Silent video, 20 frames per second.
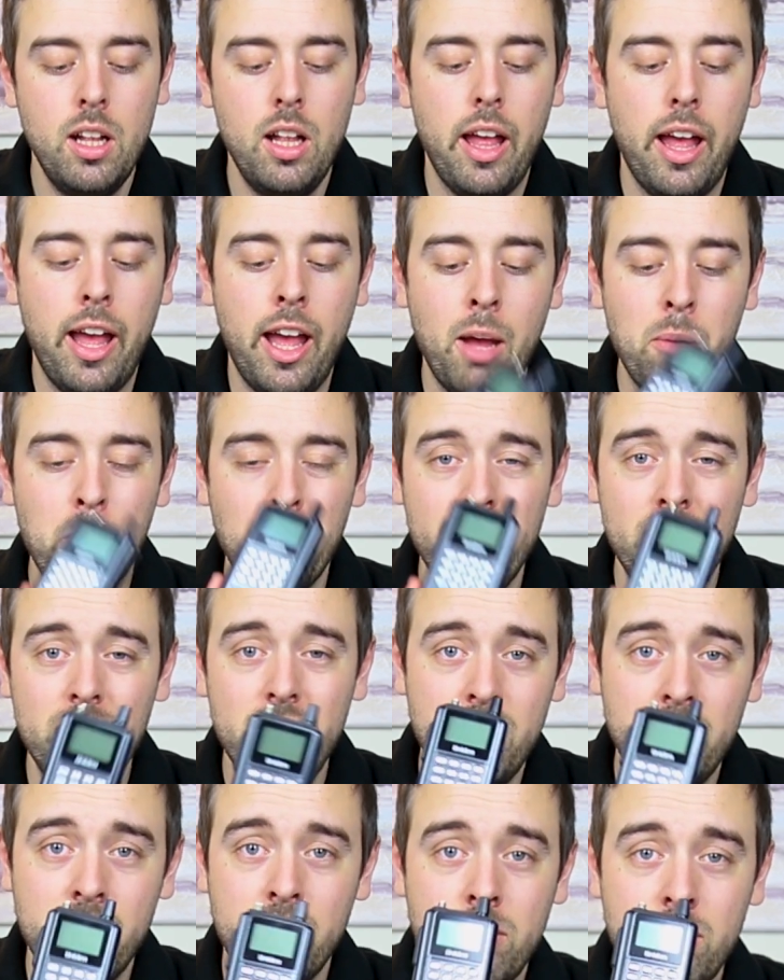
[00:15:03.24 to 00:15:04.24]
But
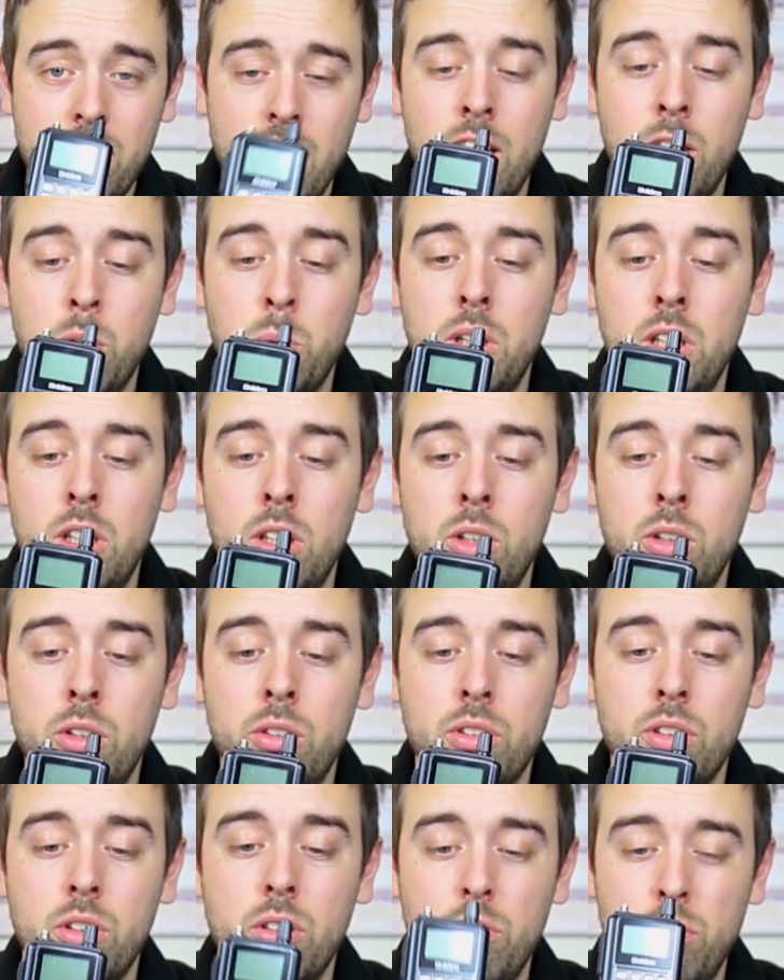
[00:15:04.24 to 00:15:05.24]
this is a scanner we
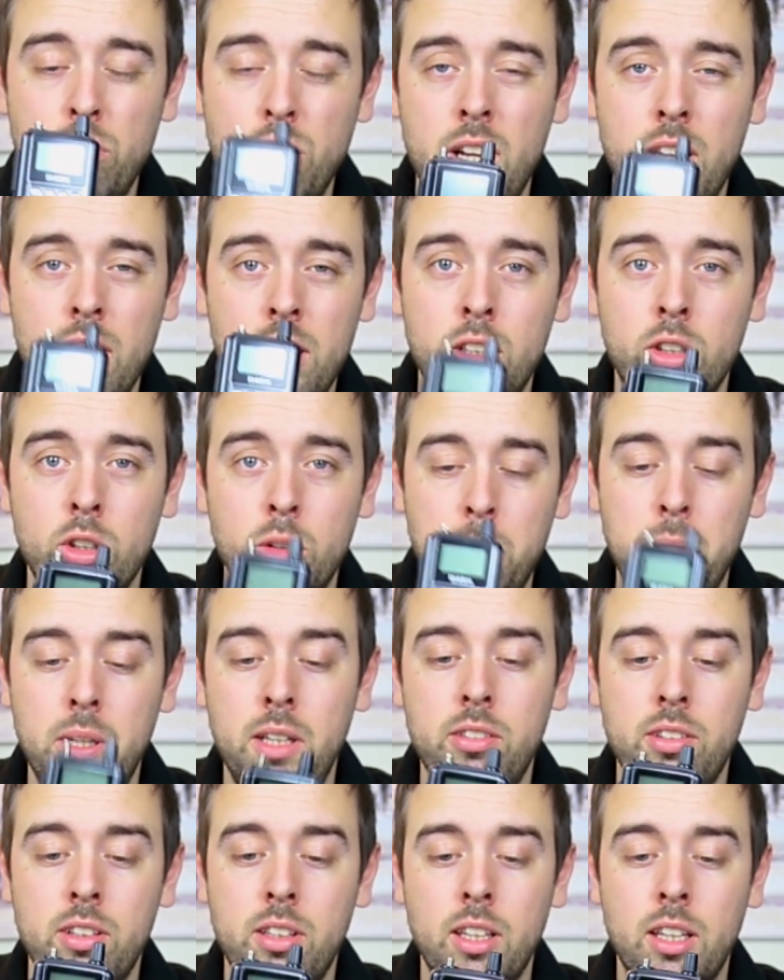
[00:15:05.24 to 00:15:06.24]
use, really good
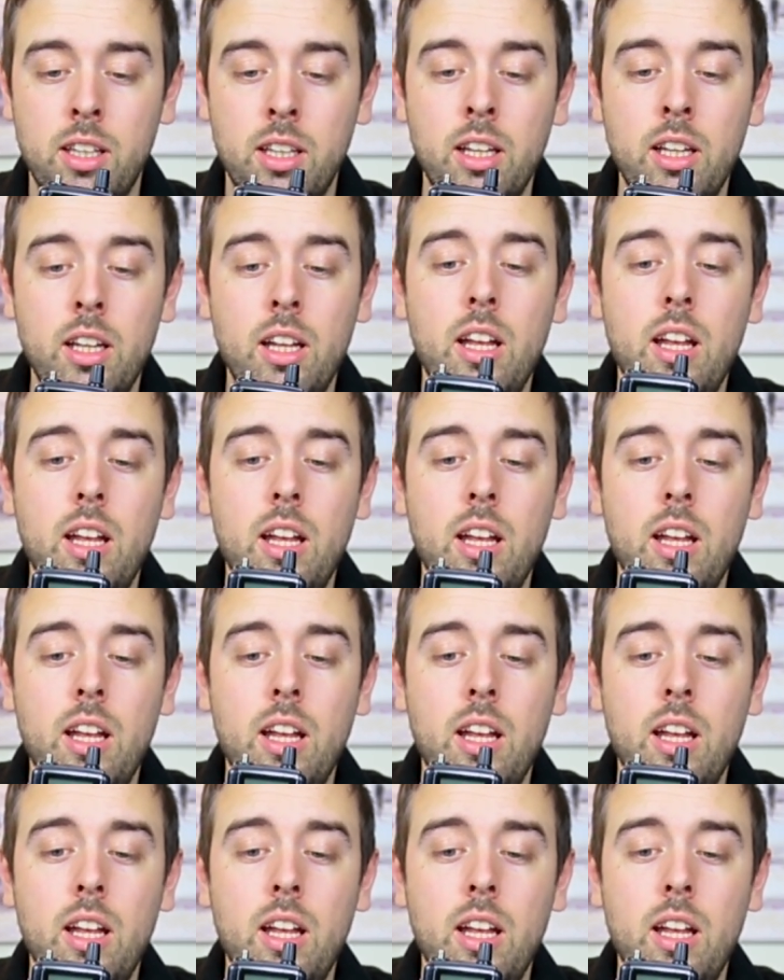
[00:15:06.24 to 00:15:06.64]
piece of kit.